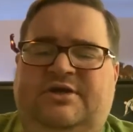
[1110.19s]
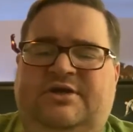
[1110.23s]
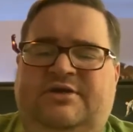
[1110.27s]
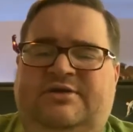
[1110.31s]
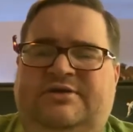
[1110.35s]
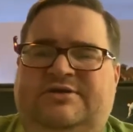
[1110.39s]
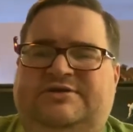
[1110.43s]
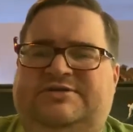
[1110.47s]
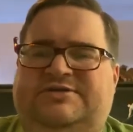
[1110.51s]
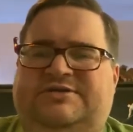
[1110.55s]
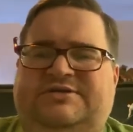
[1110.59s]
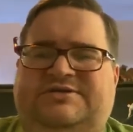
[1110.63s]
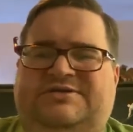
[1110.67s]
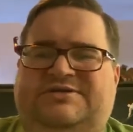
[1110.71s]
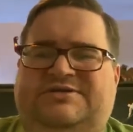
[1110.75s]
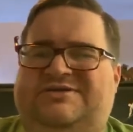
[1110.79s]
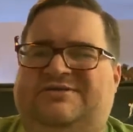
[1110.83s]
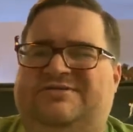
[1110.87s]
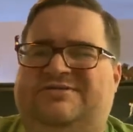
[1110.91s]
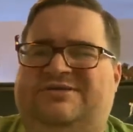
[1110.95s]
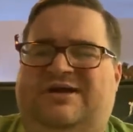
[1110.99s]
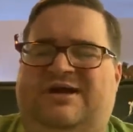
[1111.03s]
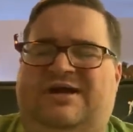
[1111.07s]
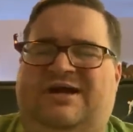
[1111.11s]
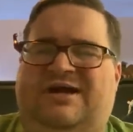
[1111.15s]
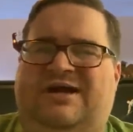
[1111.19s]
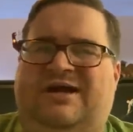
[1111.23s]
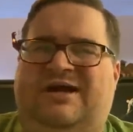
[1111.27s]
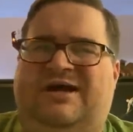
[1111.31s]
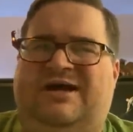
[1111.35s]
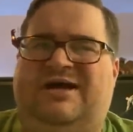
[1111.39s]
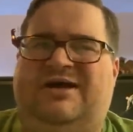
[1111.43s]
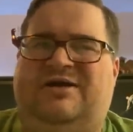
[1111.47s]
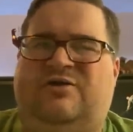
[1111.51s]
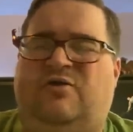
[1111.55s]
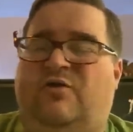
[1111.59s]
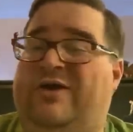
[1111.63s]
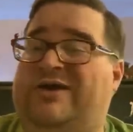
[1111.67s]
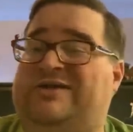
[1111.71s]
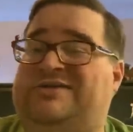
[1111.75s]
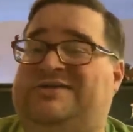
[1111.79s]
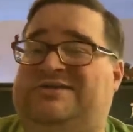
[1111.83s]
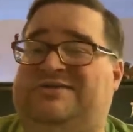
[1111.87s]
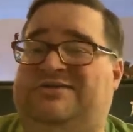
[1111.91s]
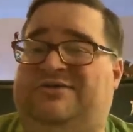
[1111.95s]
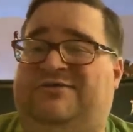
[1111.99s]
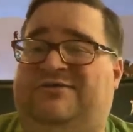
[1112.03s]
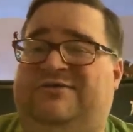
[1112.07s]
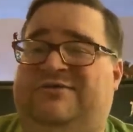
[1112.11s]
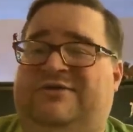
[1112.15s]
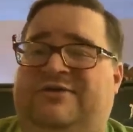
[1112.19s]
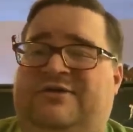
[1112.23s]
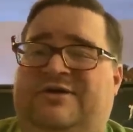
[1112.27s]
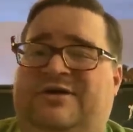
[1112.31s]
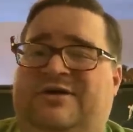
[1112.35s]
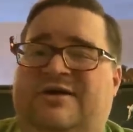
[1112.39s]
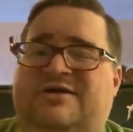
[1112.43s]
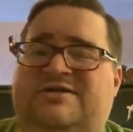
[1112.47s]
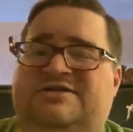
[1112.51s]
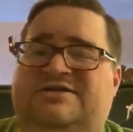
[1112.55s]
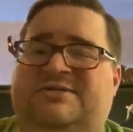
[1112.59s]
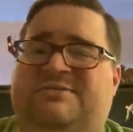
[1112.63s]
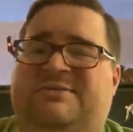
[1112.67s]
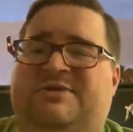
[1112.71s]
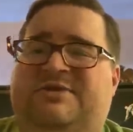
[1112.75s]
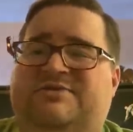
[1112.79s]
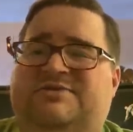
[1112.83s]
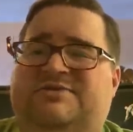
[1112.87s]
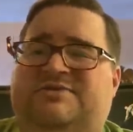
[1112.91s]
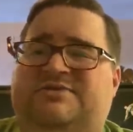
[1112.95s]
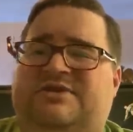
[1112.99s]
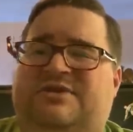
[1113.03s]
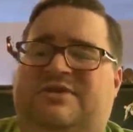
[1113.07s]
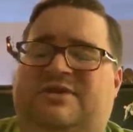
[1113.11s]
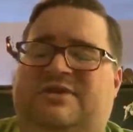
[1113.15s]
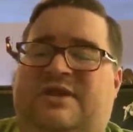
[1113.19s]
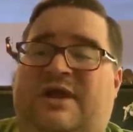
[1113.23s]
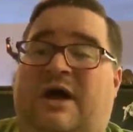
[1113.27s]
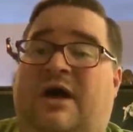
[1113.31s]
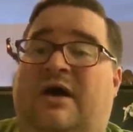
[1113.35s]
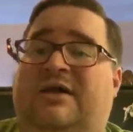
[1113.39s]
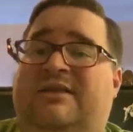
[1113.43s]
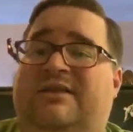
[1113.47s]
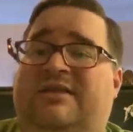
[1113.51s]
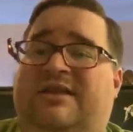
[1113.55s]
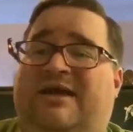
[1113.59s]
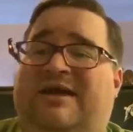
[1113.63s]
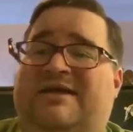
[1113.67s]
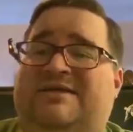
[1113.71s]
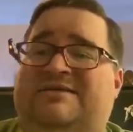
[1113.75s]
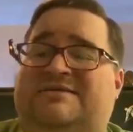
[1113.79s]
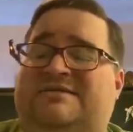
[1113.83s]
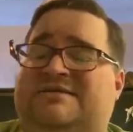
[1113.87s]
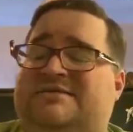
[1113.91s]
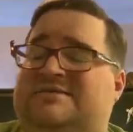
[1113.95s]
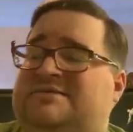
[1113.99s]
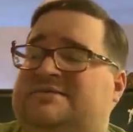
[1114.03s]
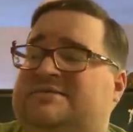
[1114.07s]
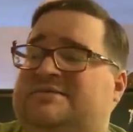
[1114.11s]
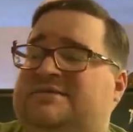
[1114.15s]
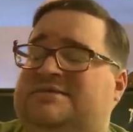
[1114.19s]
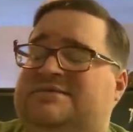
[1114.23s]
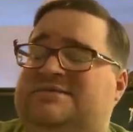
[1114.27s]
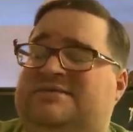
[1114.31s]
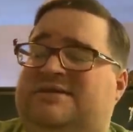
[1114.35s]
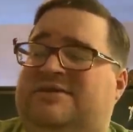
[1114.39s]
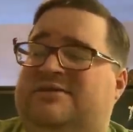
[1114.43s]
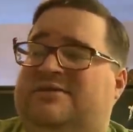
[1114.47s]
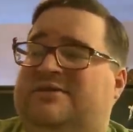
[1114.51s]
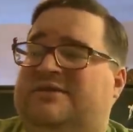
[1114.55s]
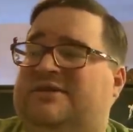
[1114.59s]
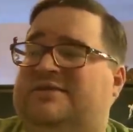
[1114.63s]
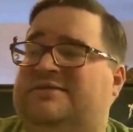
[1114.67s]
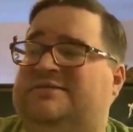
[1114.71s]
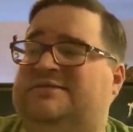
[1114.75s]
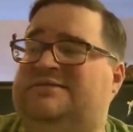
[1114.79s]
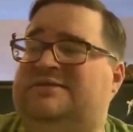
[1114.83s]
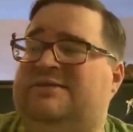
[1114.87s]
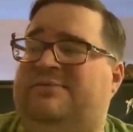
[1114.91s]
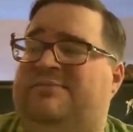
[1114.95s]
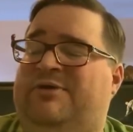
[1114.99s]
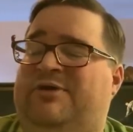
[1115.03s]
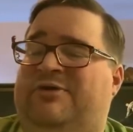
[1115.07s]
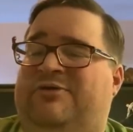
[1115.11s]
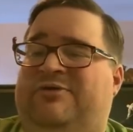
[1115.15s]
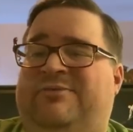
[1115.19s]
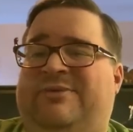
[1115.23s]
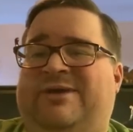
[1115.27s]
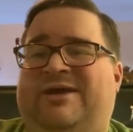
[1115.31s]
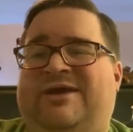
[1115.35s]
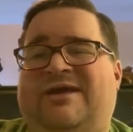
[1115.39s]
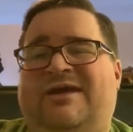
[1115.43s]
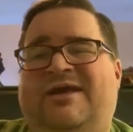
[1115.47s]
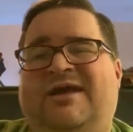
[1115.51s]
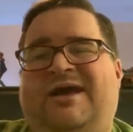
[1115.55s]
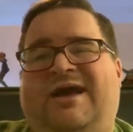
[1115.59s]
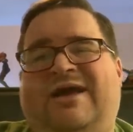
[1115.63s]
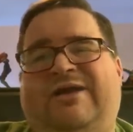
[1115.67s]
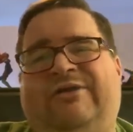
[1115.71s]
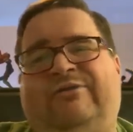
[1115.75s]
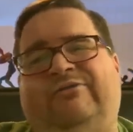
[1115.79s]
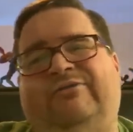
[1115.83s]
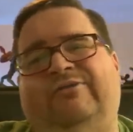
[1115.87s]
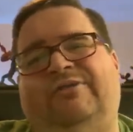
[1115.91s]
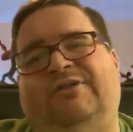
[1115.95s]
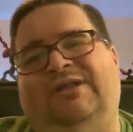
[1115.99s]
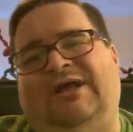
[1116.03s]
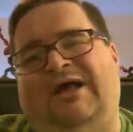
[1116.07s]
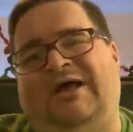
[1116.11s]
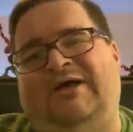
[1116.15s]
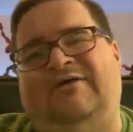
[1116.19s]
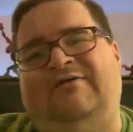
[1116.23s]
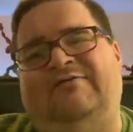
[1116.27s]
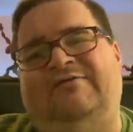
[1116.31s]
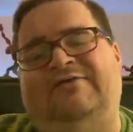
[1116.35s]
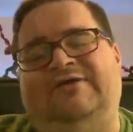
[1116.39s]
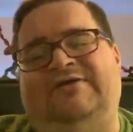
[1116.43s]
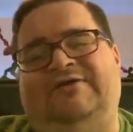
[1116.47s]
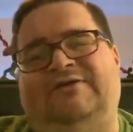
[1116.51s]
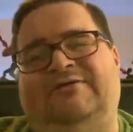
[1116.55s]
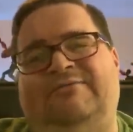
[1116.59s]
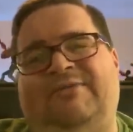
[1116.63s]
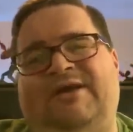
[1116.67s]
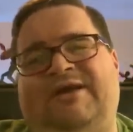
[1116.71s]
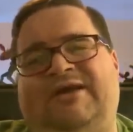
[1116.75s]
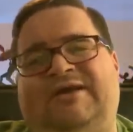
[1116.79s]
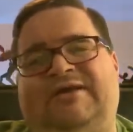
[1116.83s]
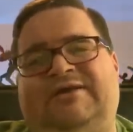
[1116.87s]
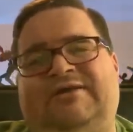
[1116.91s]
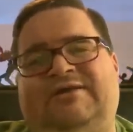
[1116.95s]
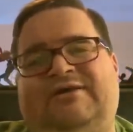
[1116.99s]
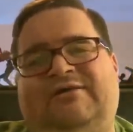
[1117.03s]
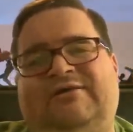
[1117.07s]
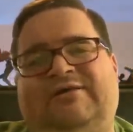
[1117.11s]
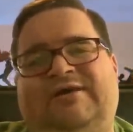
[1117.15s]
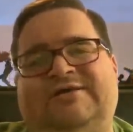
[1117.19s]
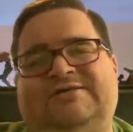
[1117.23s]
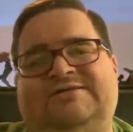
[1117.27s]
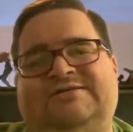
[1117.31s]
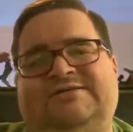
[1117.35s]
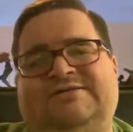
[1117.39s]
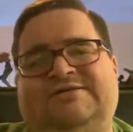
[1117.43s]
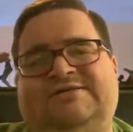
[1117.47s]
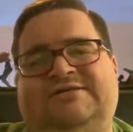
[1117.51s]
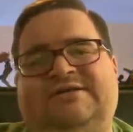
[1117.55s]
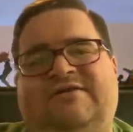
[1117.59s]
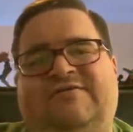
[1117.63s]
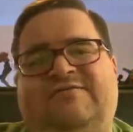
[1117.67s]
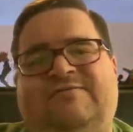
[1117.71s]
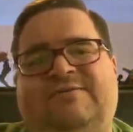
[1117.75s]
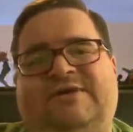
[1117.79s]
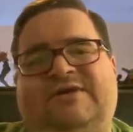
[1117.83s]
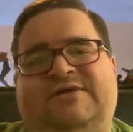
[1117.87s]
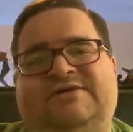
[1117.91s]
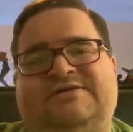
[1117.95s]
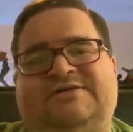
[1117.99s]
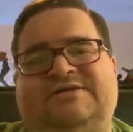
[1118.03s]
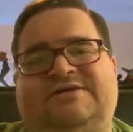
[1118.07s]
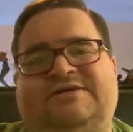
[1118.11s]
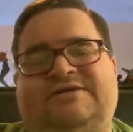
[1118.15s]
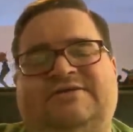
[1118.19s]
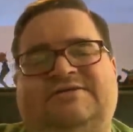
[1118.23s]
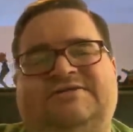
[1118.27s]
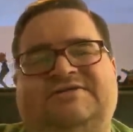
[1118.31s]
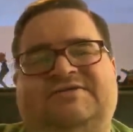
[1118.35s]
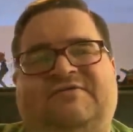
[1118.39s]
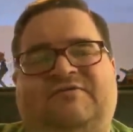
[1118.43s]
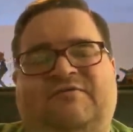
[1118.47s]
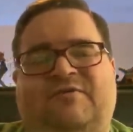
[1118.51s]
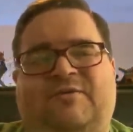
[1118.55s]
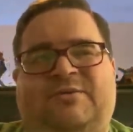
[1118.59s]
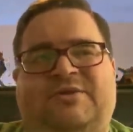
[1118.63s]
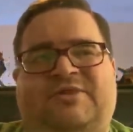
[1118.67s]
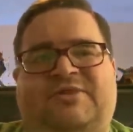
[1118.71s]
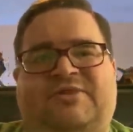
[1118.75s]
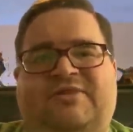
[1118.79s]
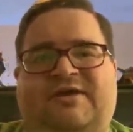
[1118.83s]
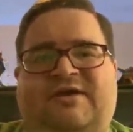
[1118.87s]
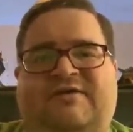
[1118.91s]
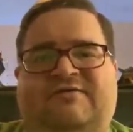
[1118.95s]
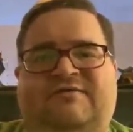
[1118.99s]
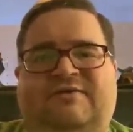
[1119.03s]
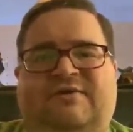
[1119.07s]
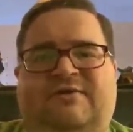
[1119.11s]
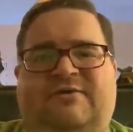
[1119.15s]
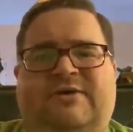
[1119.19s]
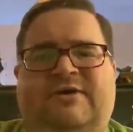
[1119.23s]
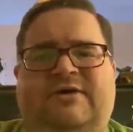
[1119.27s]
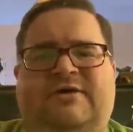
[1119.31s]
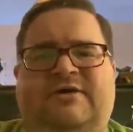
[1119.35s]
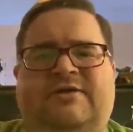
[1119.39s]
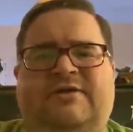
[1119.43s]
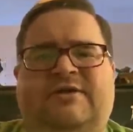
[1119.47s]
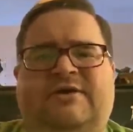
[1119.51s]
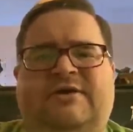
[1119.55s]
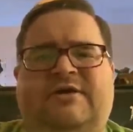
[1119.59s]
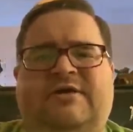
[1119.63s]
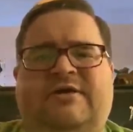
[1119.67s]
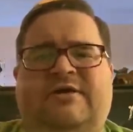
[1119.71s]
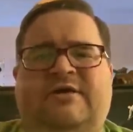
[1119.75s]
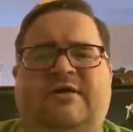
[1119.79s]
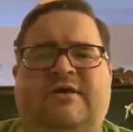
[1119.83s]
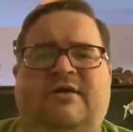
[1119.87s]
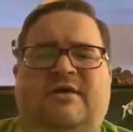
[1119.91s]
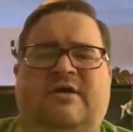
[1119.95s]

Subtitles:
There's this Quicksilver. Some of those non-licensed 6-scale things appeal to me. I don't love that they're making non-licensed stuff because there's a form of theft going on there.